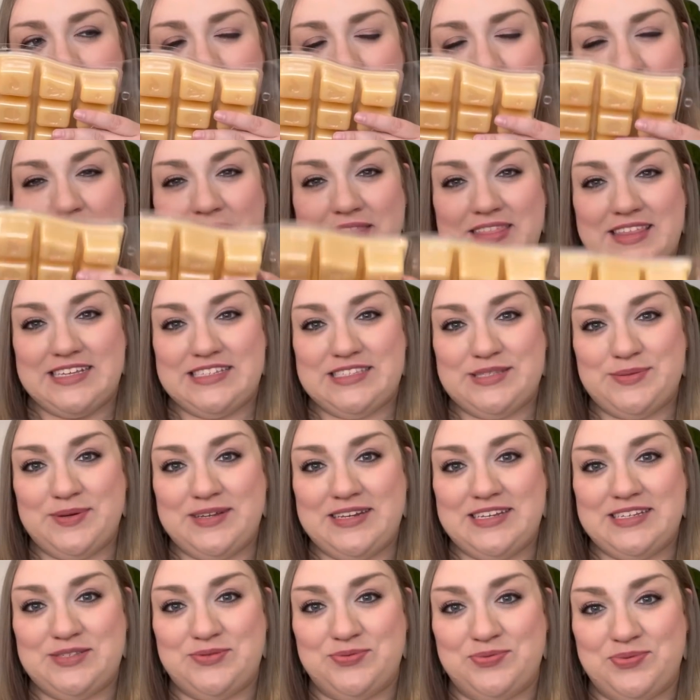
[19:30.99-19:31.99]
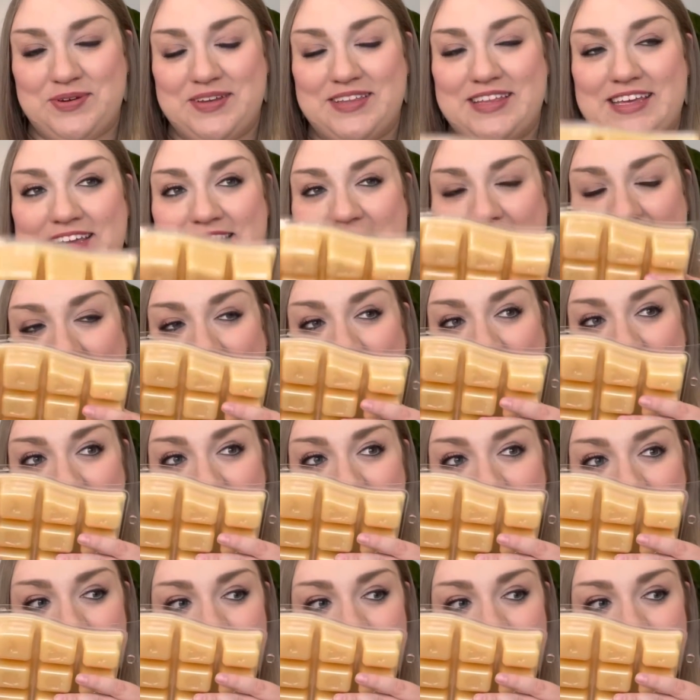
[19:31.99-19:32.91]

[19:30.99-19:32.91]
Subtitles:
but this one is really nice.